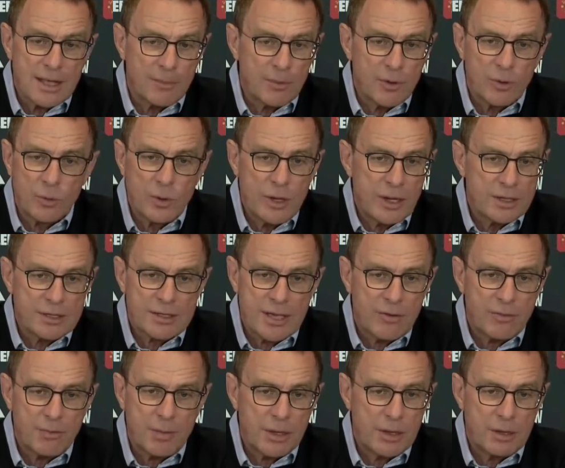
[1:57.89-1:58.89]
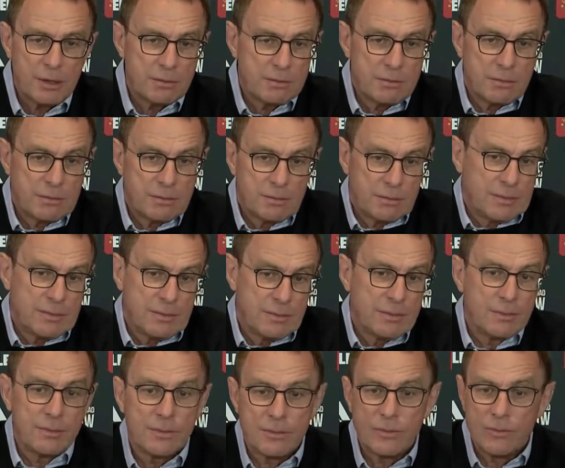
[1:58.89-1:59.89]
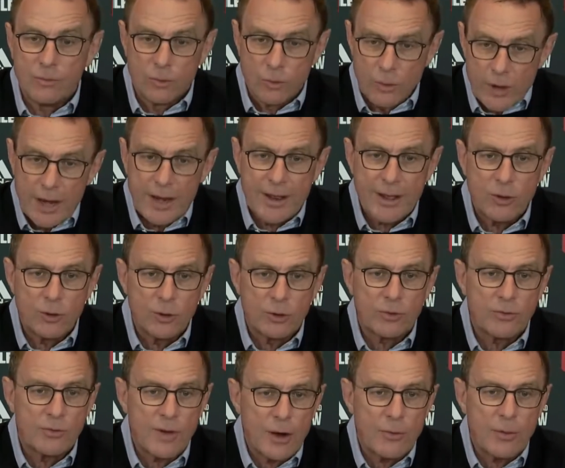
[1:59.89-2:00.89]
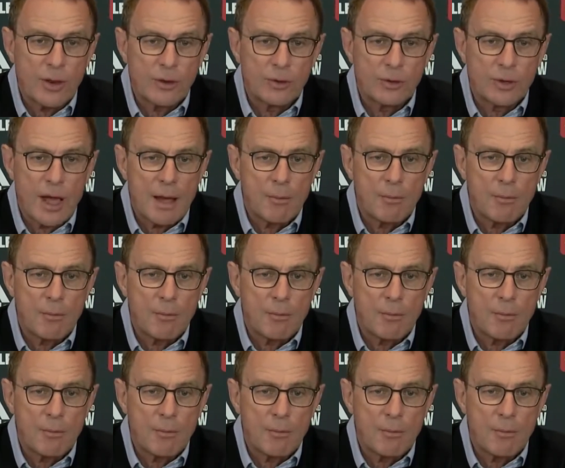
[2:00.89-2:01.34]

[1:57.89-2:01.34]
couple of weeks have been really good, very good.